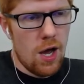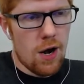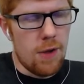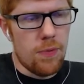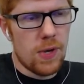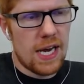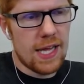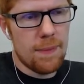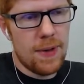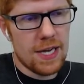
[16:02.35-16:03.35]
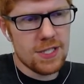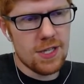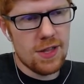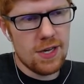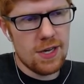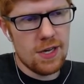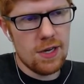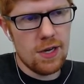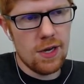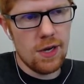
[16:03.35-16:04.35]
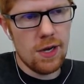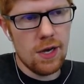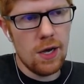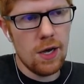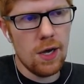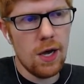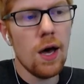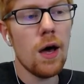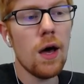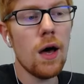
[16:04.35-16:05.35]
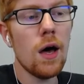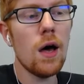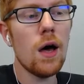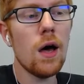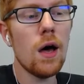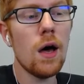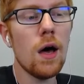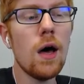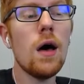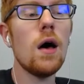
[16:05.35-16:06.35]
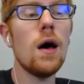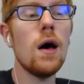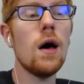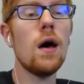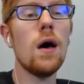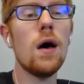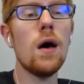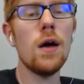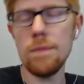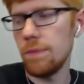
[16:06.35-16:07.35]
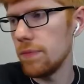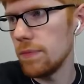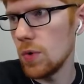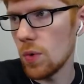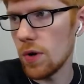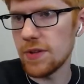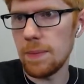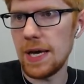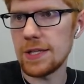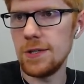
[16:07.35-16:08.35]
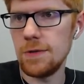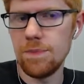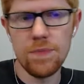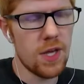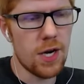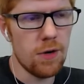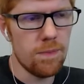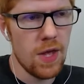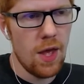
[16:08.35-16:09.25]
All right, but we gotta get back to the... What do I have to get back to? You know,